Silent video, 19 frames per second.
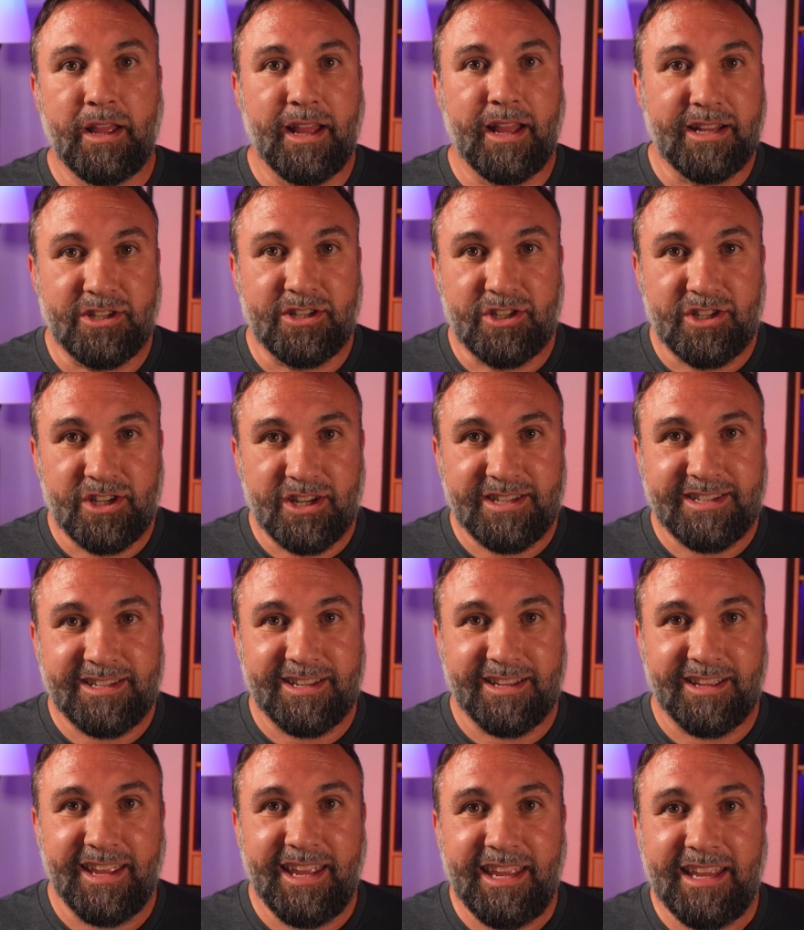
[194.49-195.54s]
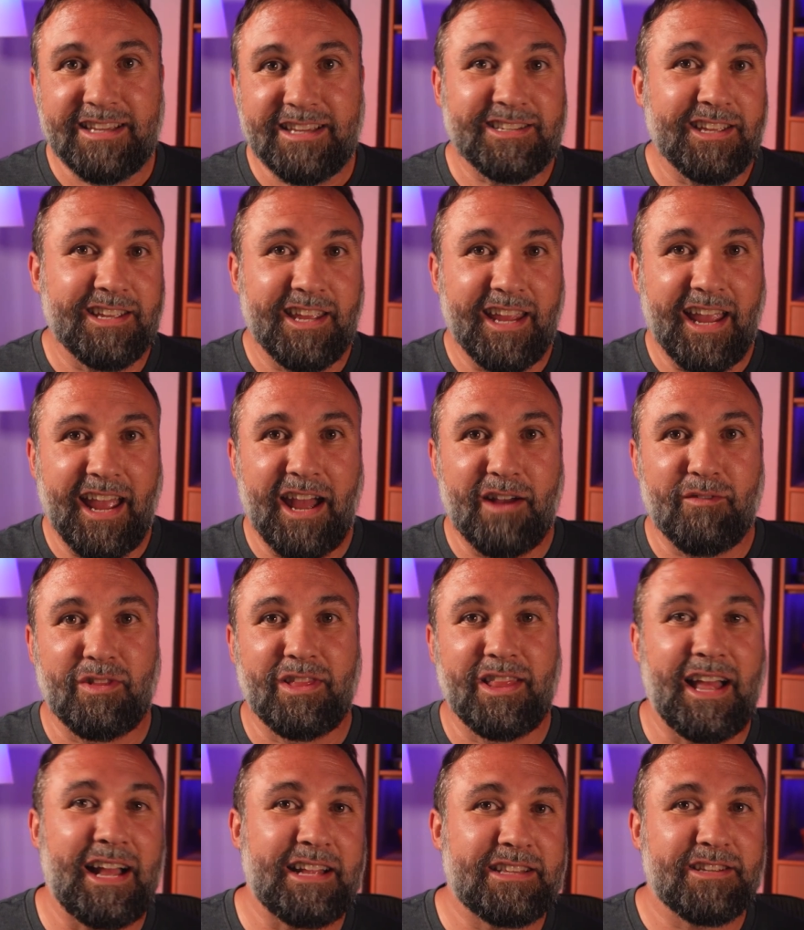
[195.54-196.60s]
And just east, you have
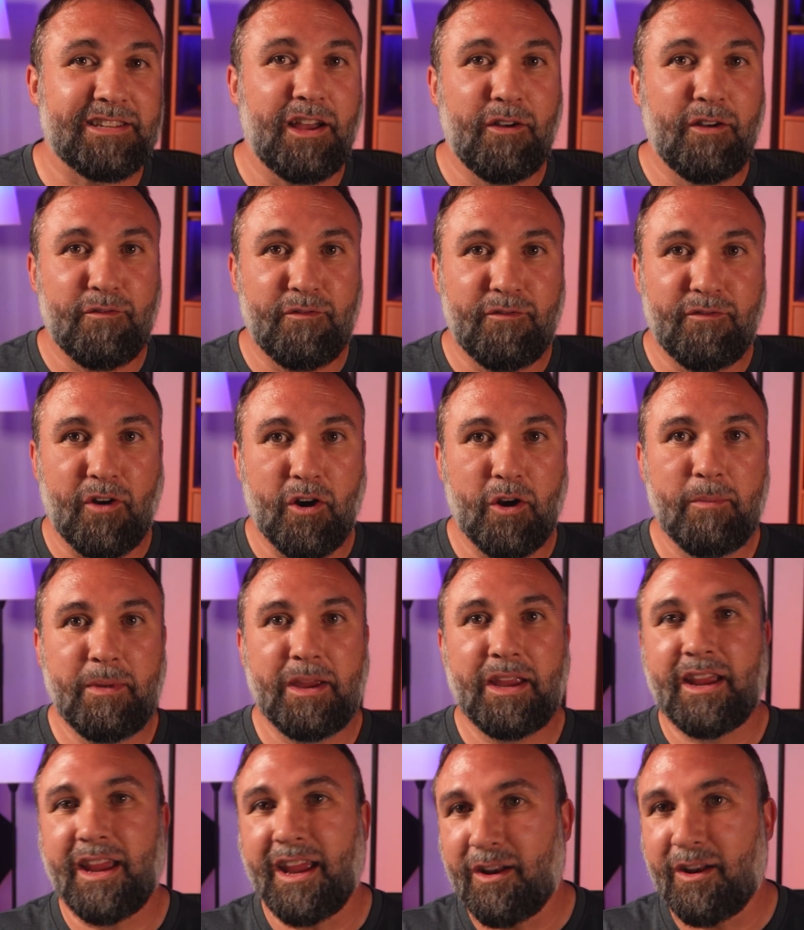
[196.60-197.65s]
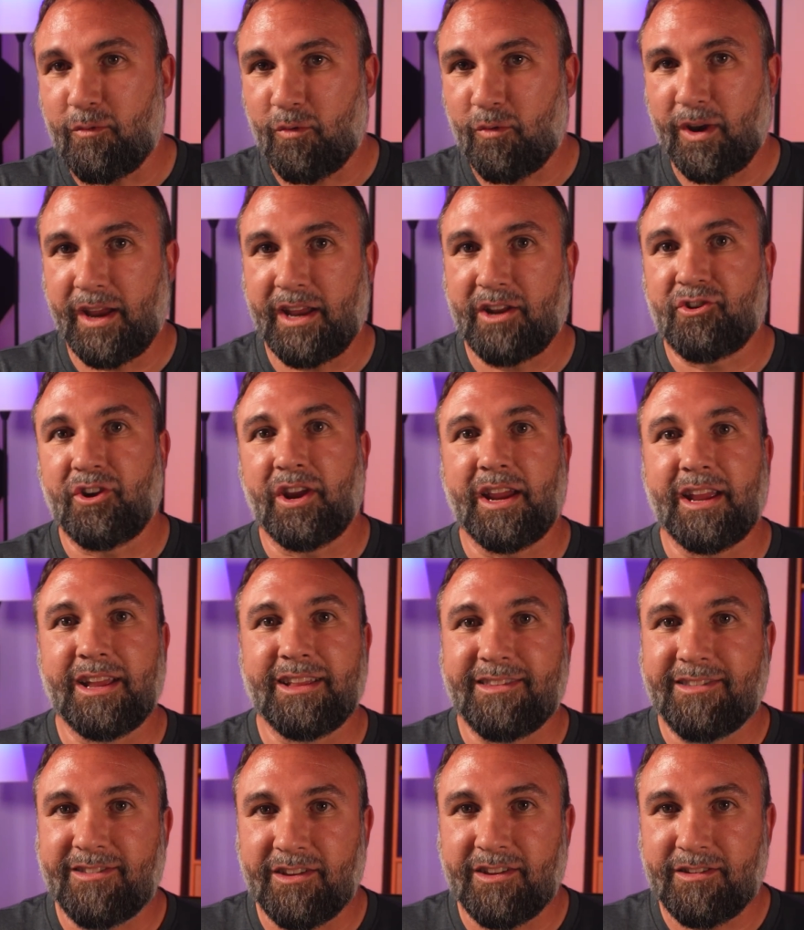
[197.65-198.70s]
lots of farming and ranching.
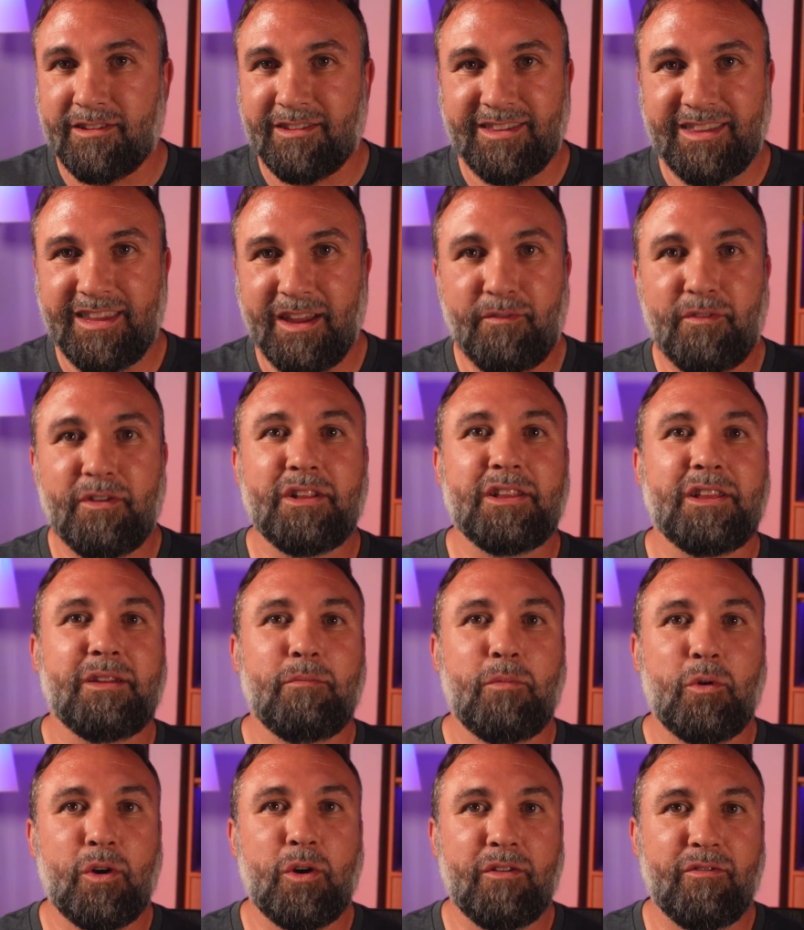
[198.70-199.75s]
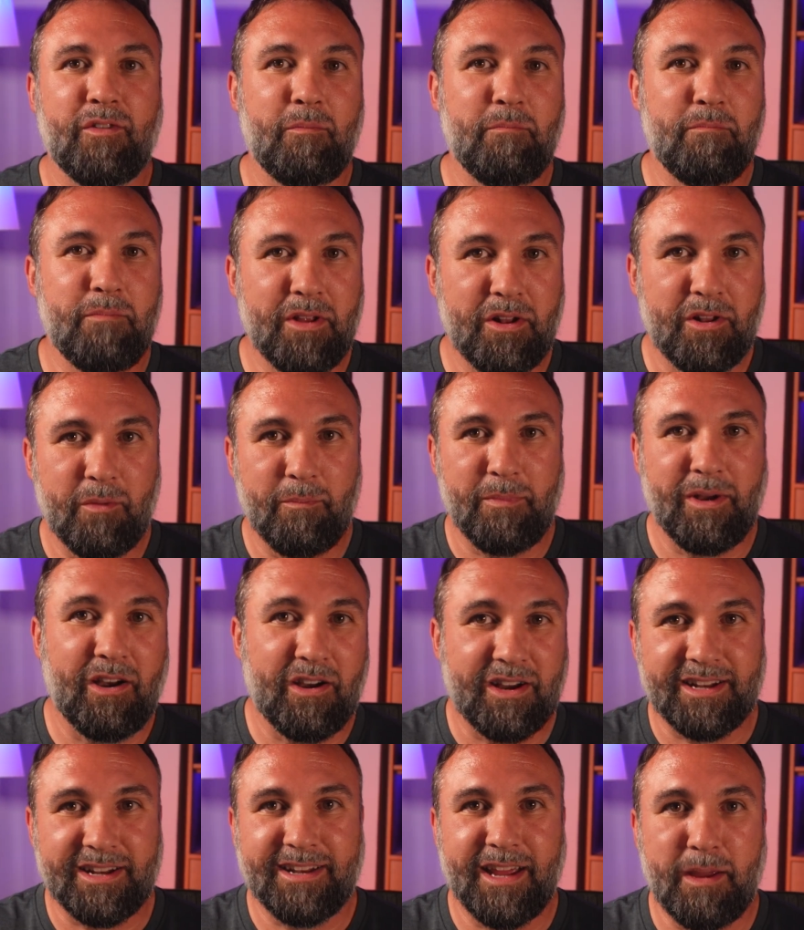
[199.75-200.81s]
It's just definitely more of a middle
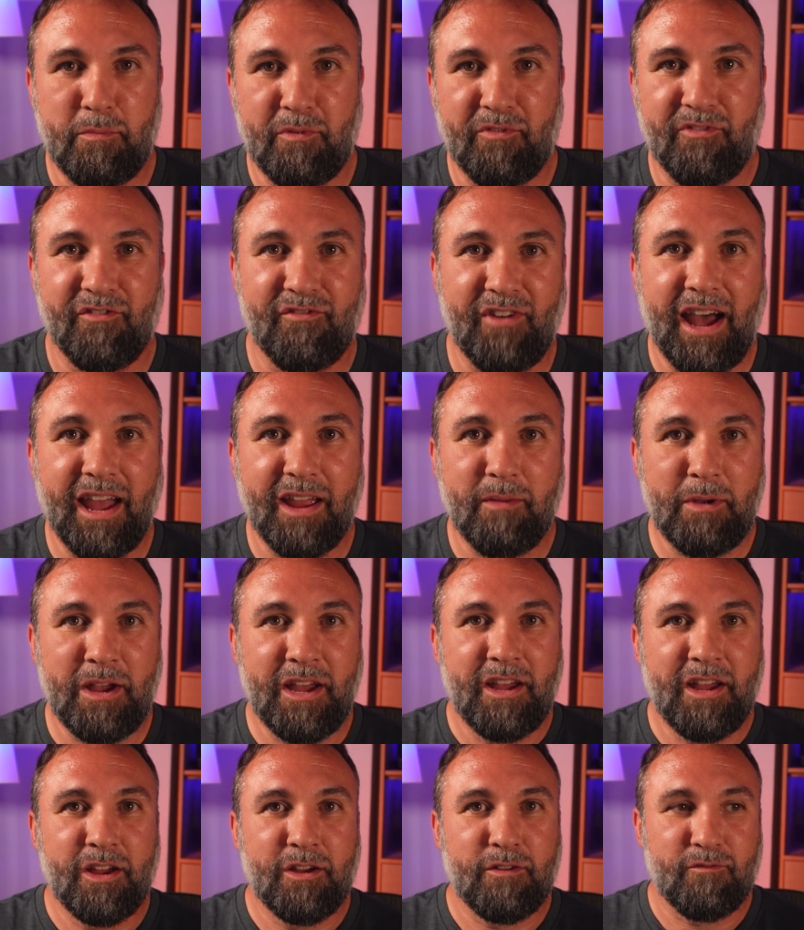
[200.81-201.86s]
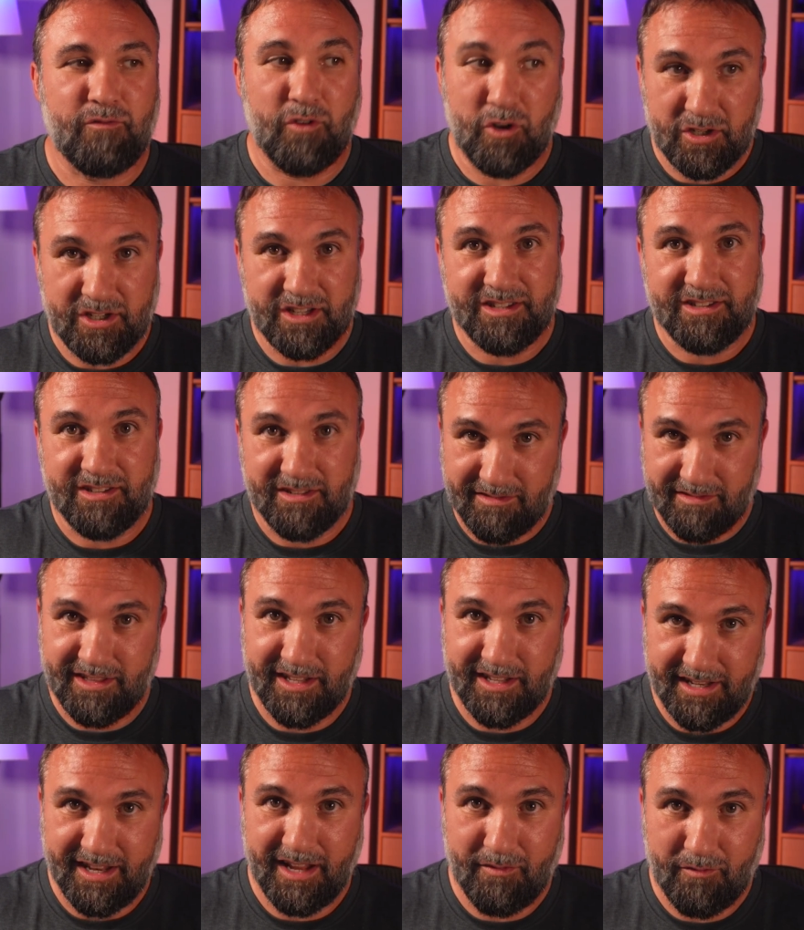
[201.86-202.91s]
America type of a vibe versus
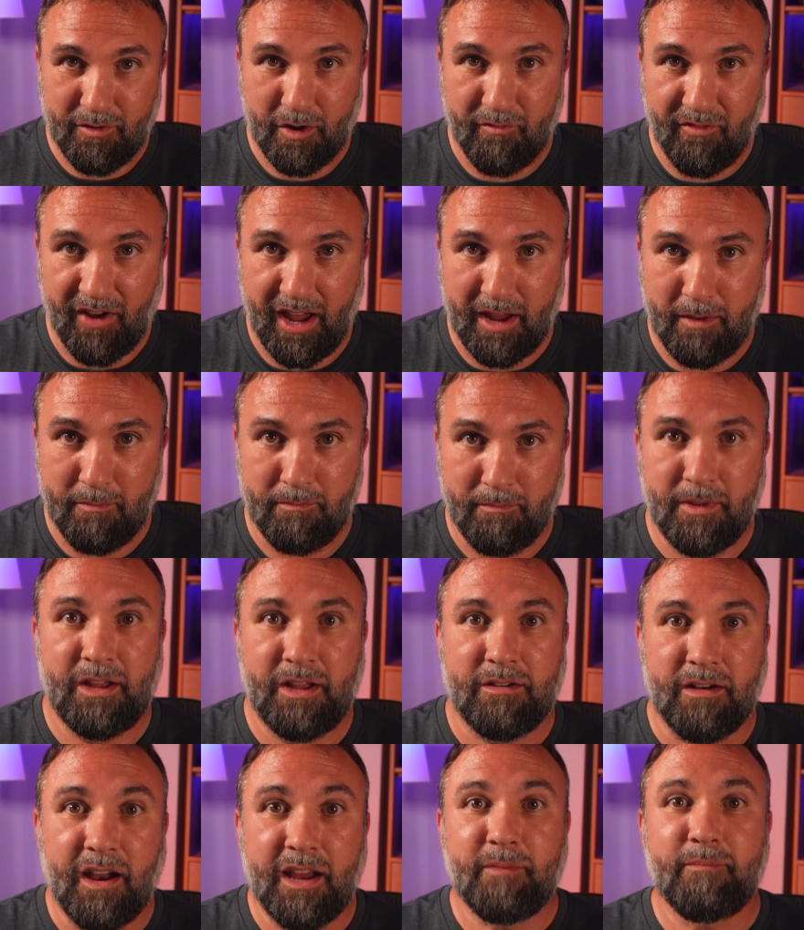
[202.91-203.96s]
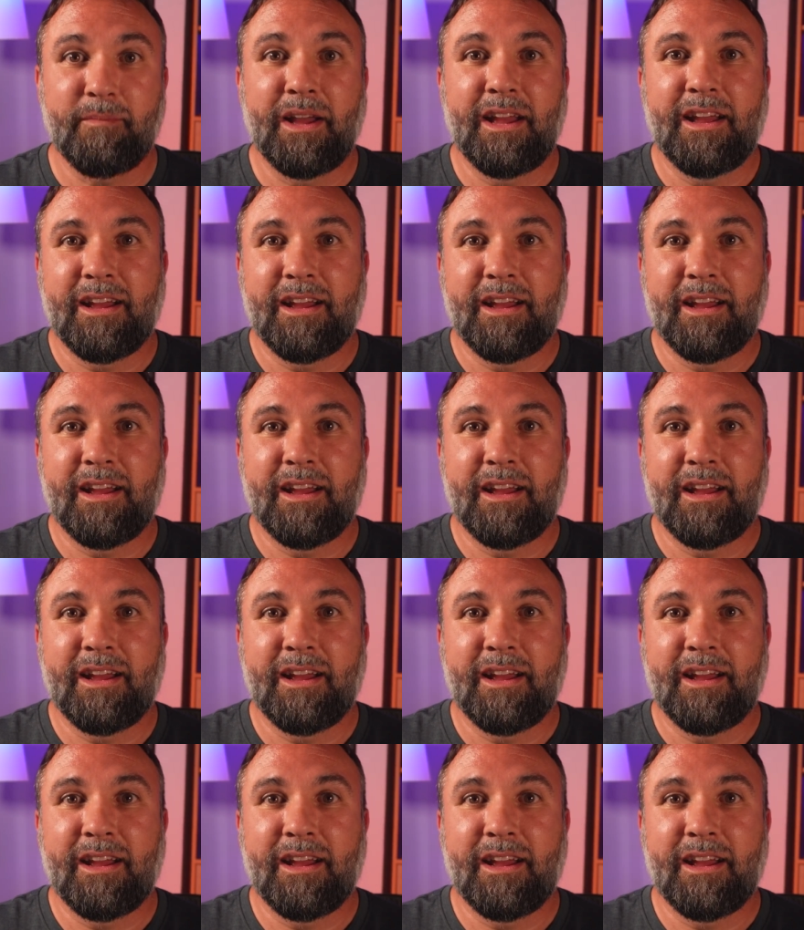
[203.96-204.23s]
the Denver vibe, right?